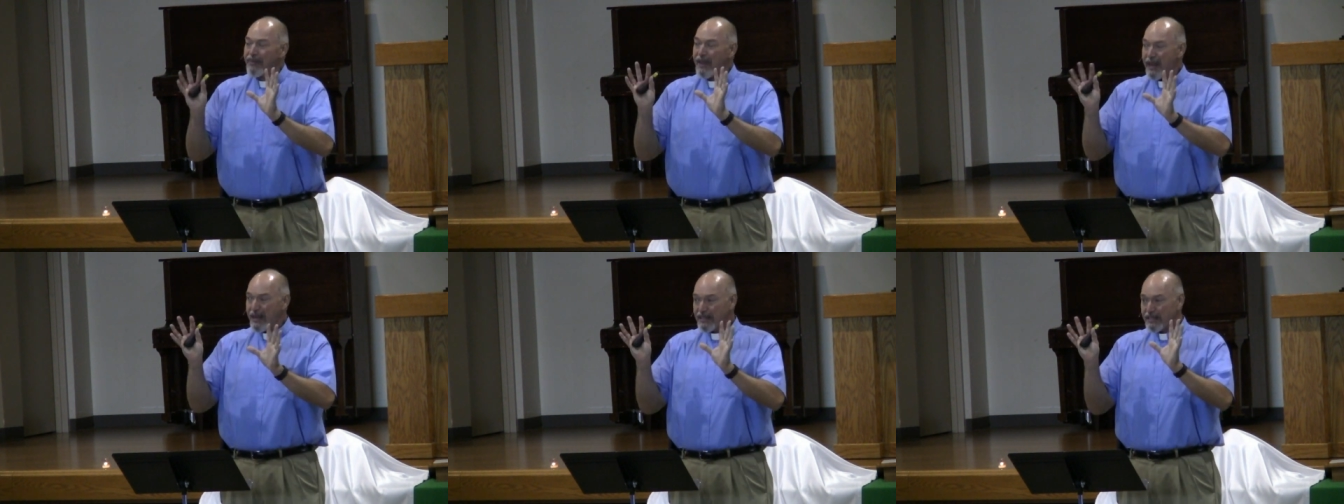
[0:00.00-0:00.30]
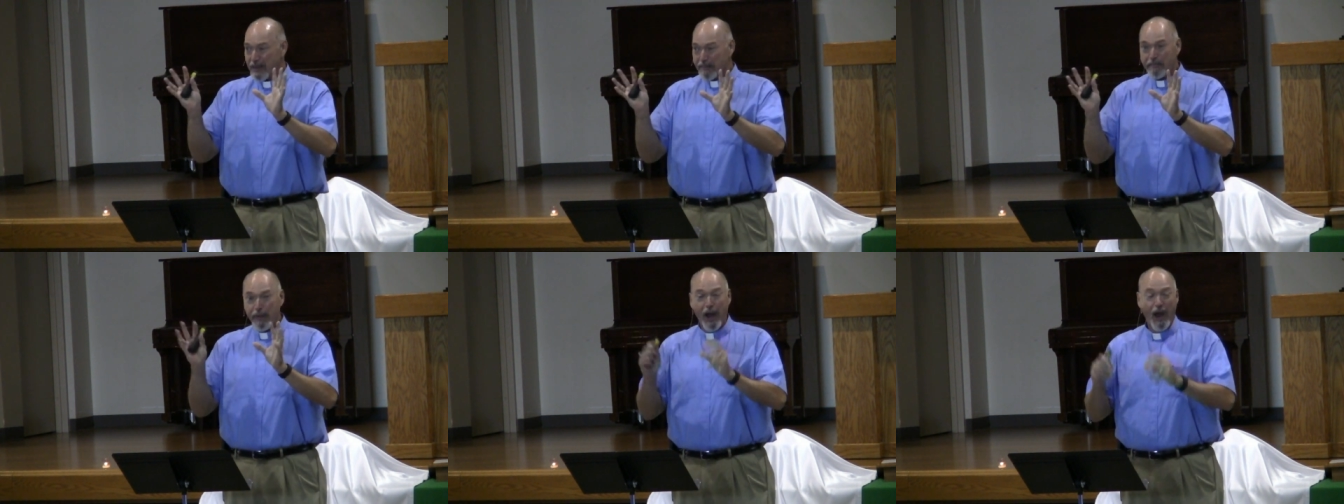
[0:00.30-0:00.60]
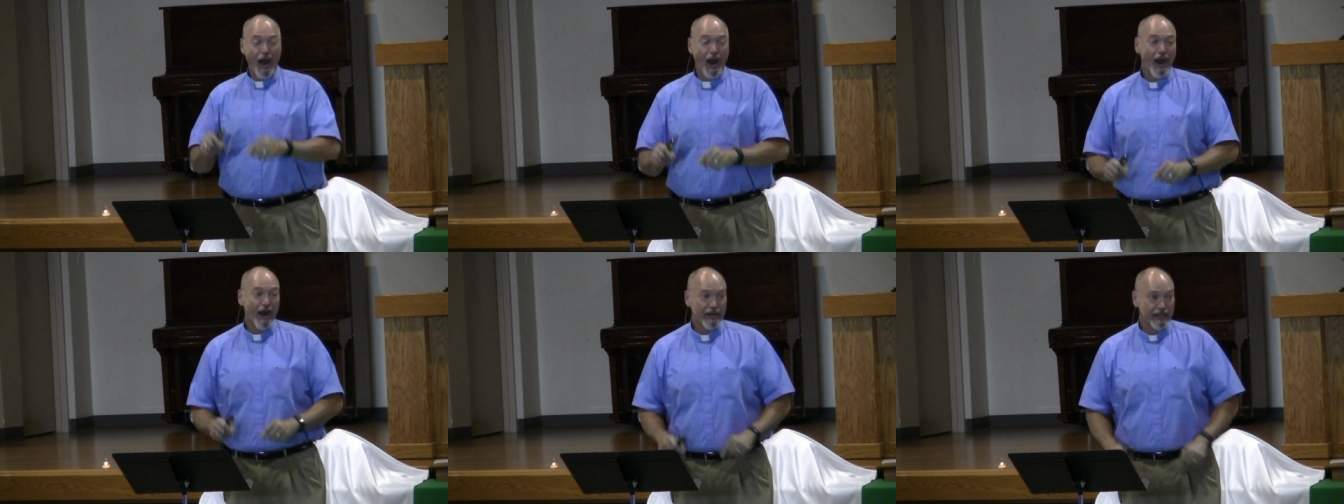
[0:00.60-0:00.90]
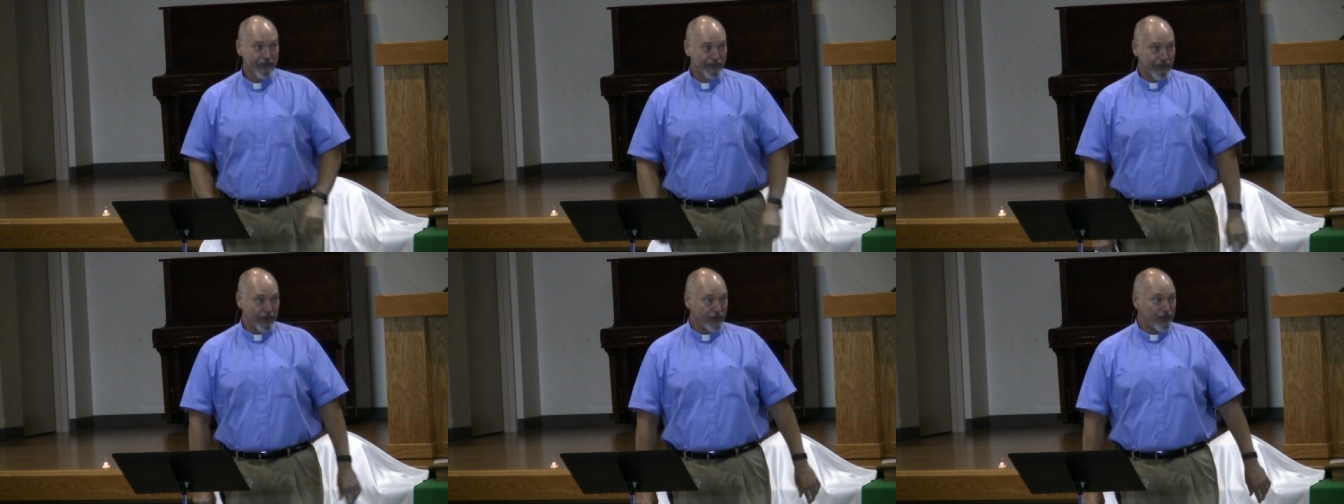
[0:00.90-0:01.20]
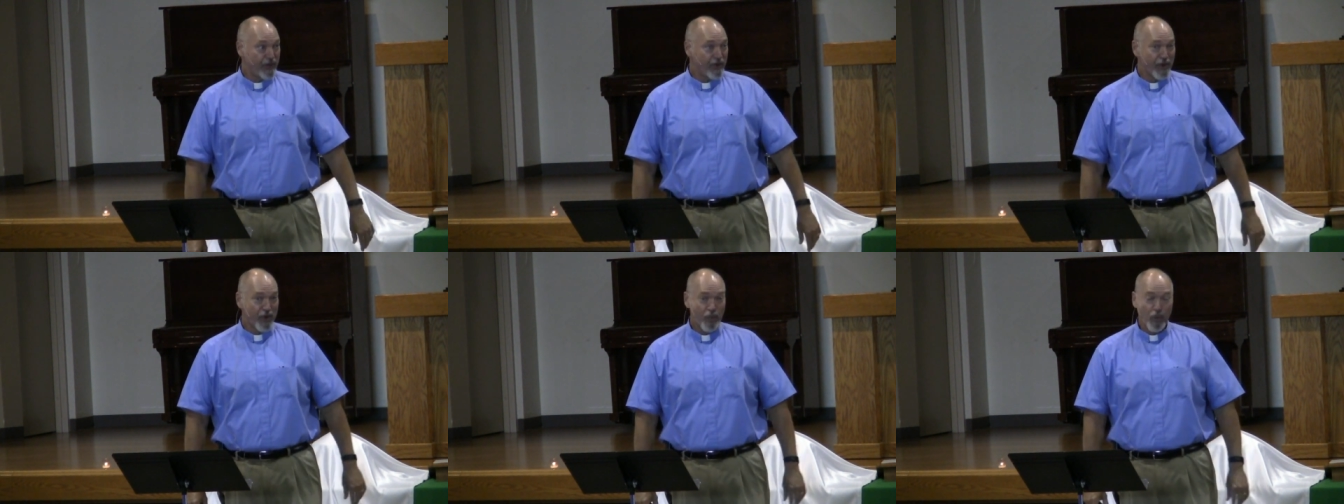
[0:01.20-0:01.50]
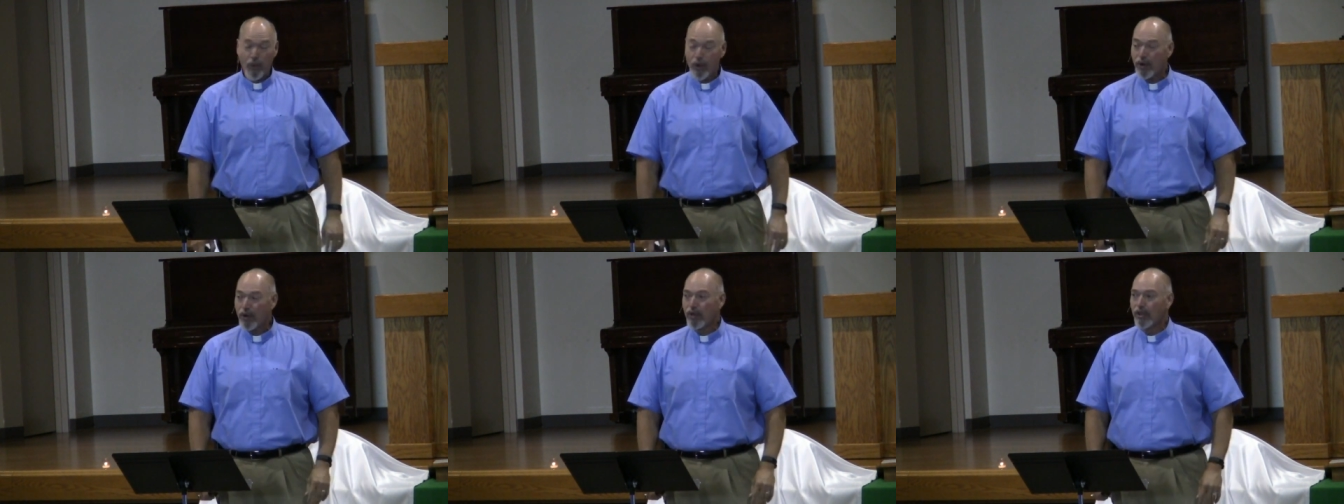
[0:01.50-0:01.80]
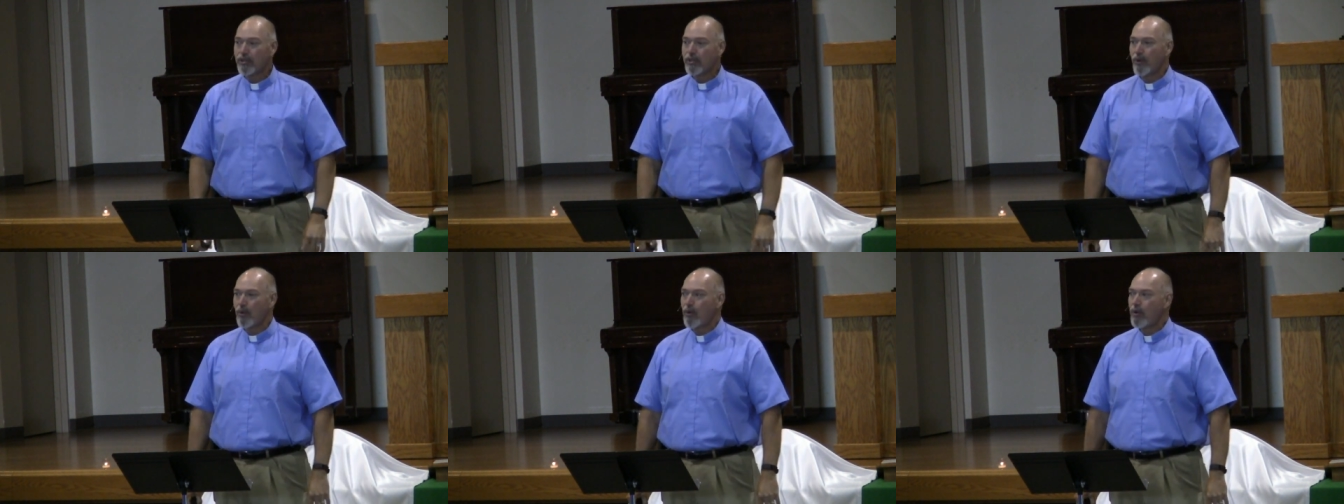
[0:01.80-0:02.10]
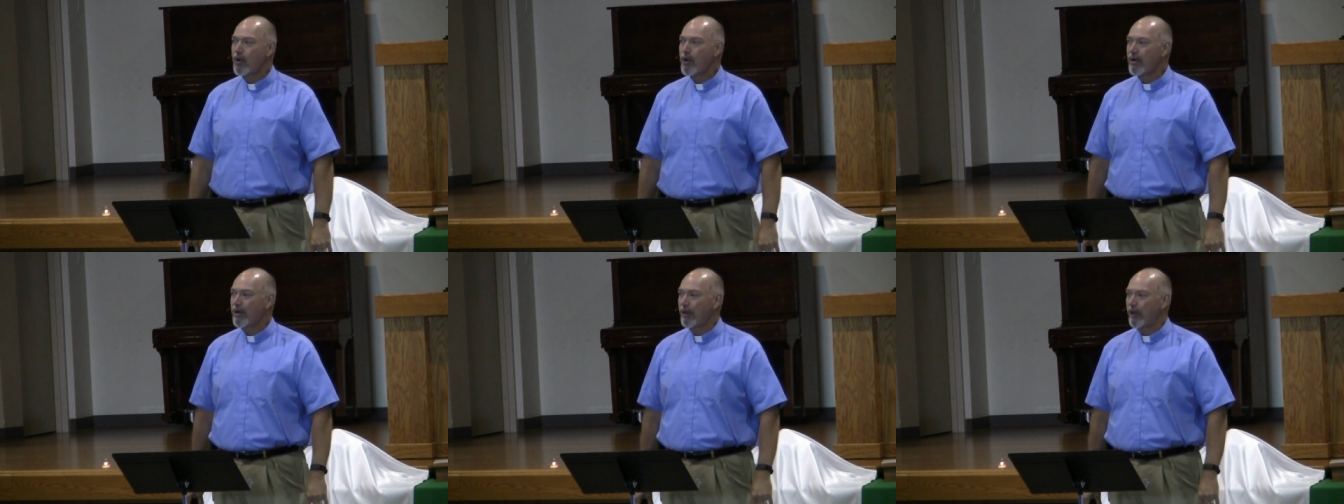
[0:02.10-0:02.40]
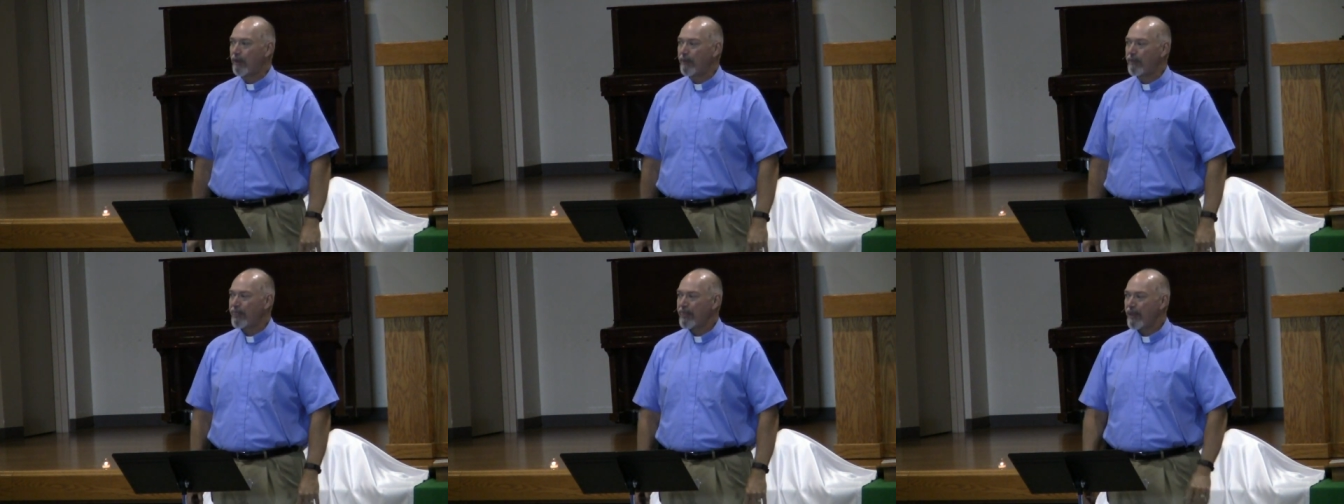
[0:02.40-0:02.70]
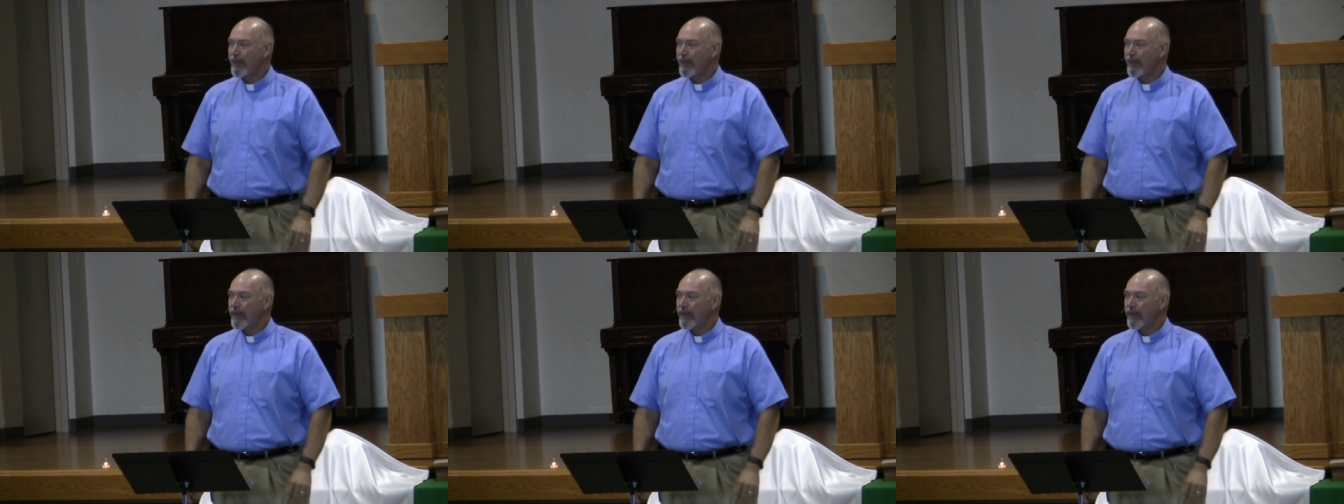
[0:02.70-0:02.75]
that is a part of the new world order